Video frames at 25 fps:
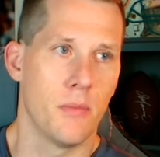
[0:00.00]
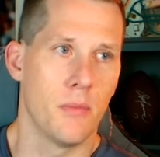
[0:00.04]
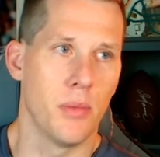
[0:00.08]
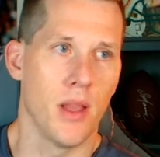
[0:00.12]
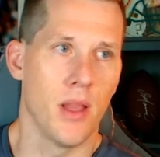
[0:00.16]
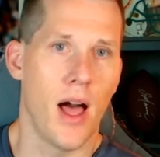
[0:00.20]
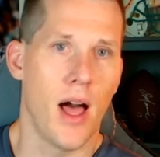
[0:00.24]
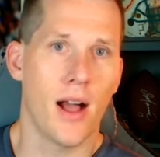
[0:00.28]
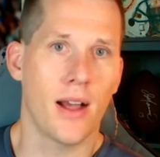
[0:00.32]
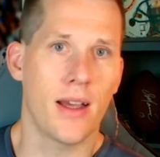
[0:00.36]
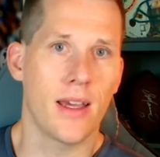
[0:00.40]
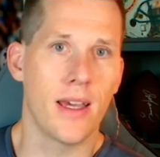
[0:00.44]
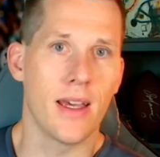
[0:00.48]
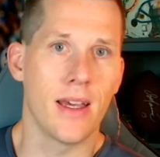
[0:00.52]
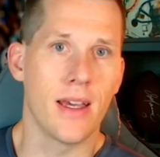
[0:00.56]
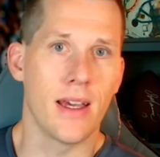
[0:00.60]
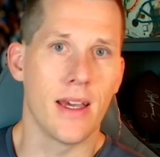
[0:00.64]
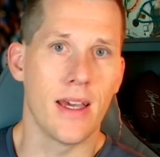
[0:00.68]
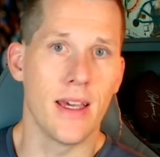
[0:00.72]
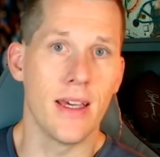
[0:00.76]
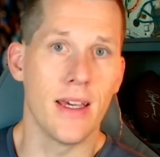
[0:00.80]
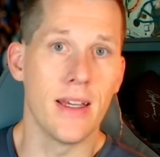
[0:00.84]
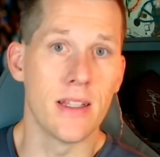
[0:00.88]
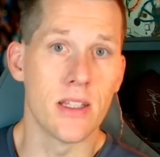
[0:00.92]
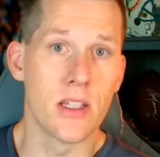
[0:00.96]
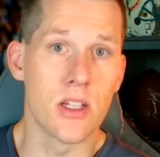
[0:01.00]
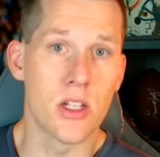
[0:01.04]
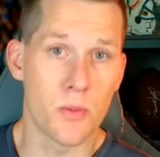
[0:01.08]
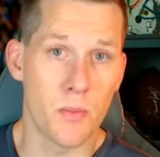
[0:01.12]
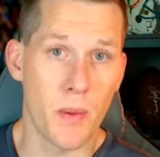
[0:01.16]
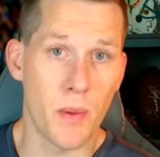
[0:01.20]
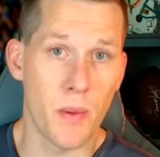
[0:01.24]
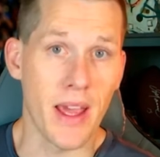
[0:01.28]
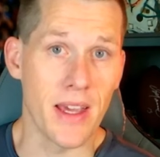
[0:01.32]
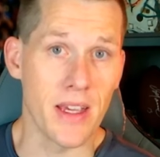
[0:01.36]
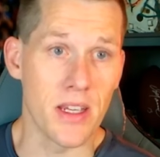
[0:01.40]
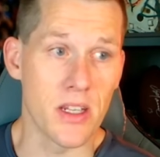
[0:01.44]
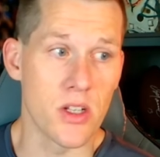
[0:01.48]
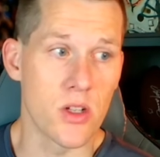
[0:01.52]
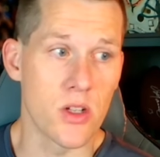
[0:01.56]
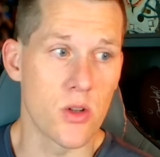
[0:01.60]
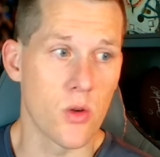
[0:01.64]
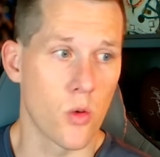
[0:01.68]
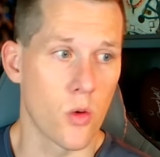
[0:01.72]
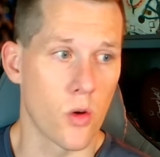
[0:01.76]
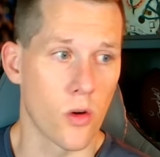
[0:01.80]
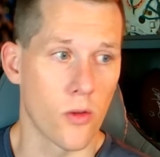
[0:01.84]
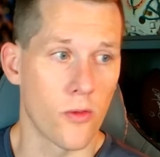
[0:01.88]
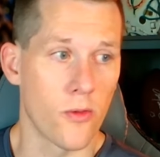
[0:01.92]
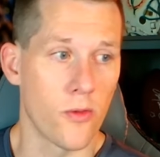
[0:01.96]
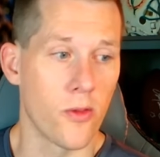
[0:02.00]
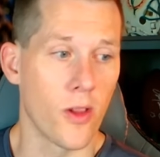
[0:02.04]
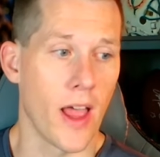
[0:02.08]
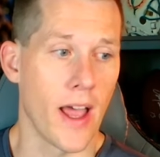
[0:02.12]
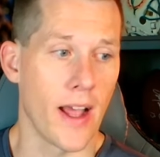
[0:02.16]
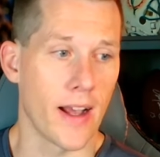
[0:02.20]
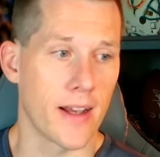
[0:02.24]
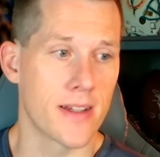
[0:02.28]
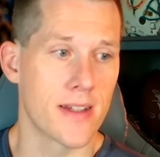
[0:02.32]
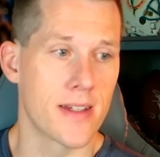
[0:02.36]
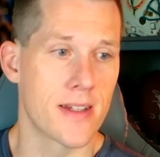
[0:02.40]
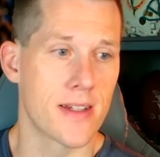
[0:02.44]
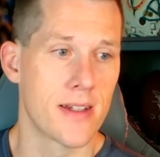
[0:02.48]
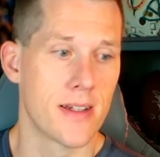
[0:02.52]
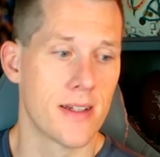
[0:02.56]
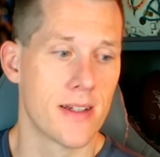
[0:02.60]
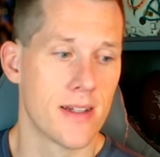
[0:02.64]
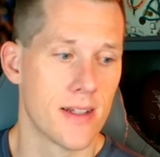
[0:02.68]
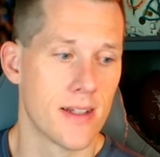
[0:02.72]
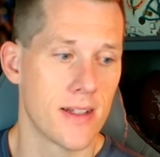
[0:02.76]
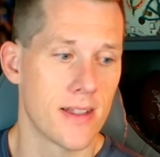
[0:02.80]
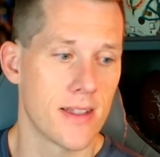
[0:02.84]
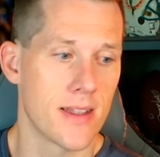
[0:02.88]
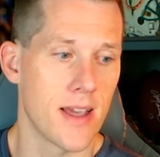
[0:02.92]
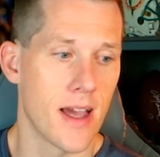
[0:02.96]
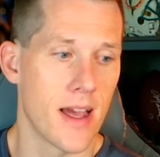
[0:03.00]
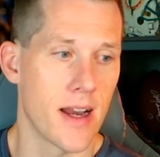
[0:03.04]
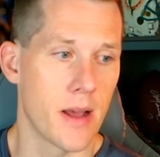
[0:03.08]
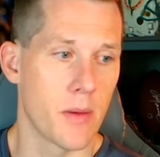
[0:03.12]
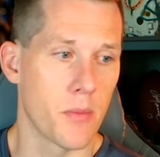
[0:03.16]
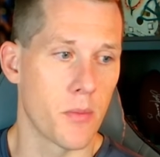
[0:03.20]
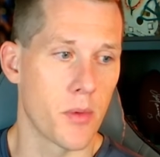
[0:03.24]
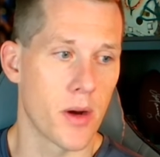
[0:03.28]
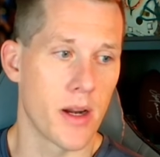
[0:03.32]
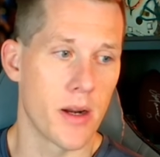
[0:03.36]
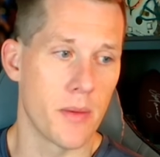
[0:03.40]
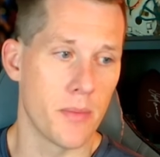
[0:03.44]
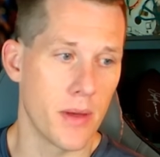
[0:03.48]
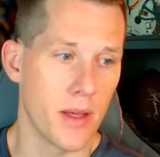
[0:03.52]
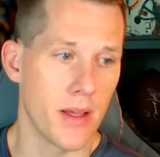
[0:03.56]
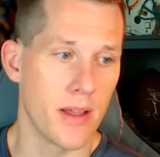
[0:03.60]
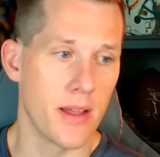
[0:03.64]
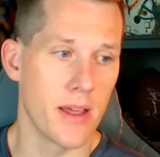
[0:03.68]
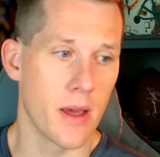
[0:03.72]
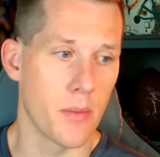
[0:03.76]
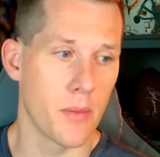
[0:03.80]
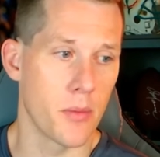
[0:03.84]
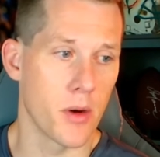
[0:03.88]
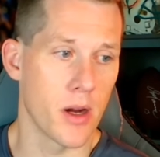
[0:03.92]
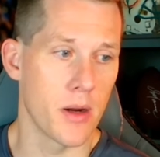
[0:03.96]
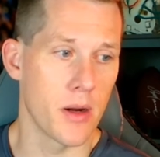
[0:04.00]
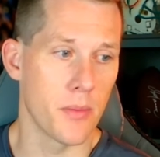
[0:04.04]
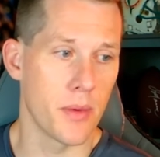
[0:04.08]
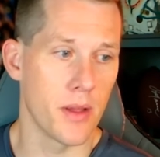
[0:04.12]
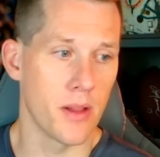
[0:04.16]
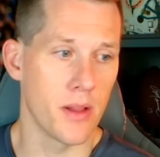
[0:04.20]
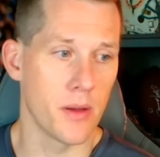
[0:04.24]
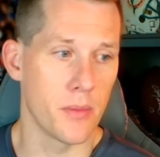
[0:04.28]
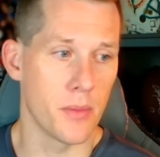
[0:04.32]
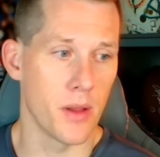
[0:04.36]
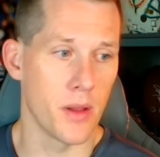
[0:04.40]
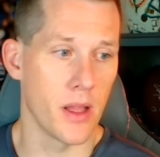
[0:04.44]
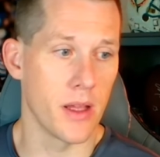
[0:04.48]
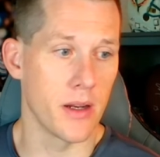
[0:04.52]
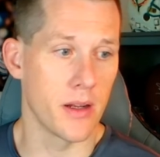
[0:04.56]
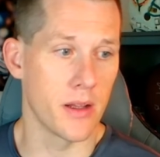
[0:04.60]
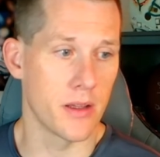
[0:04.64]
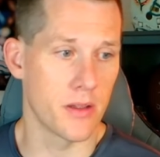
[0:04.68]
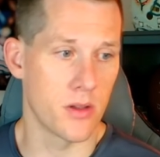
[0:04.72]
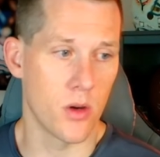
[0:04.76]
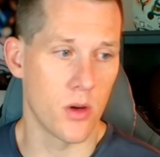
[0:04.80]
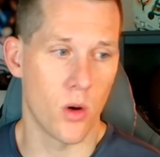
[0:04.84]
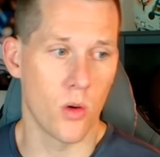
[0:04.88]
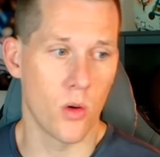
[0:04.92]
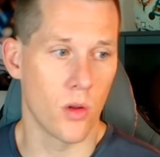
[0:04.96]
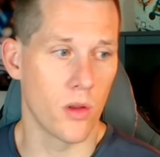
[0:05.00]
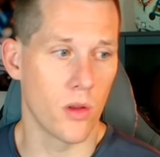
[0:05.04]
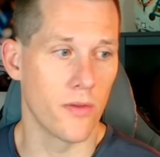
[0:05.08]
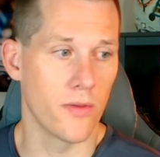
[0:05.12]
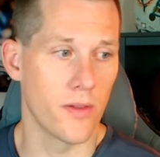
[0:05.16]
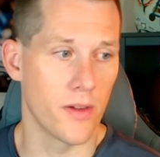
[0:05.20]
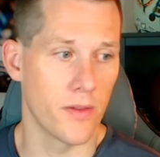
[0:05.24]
blocking in space or flex tight end. Brandon Peely played a total of